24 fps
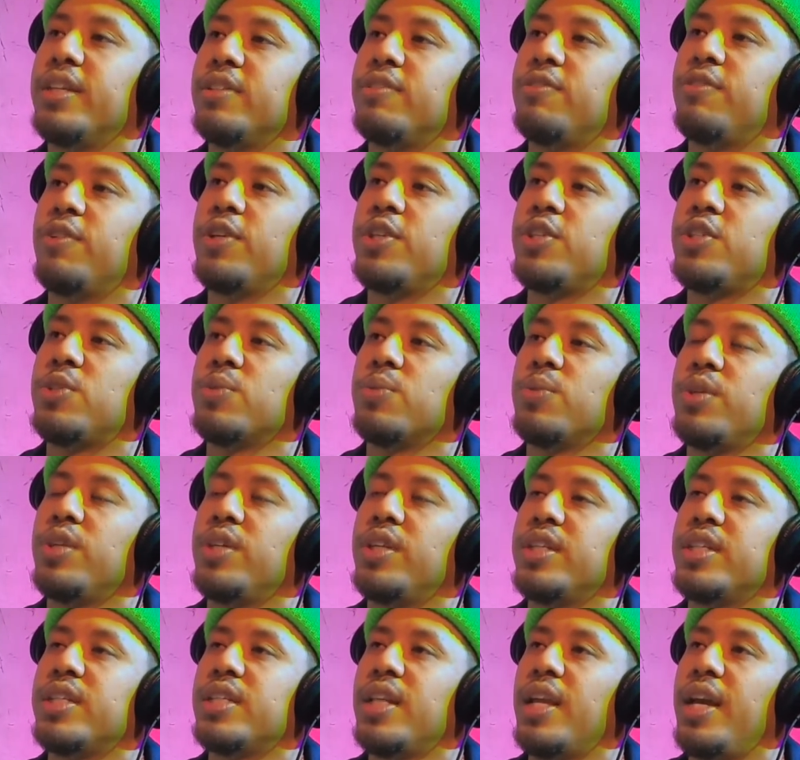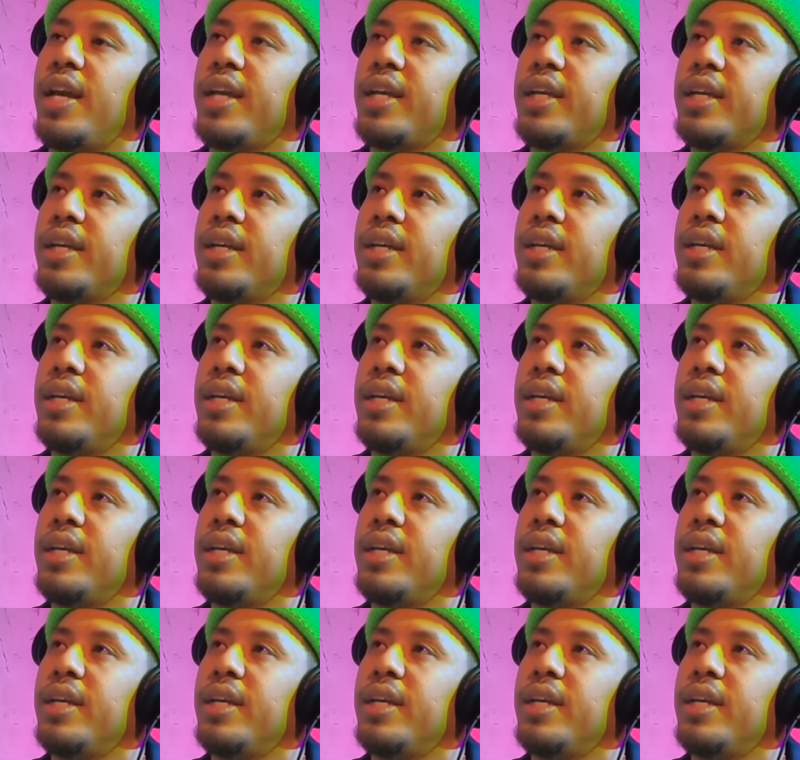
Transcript: it's very surreal. It's like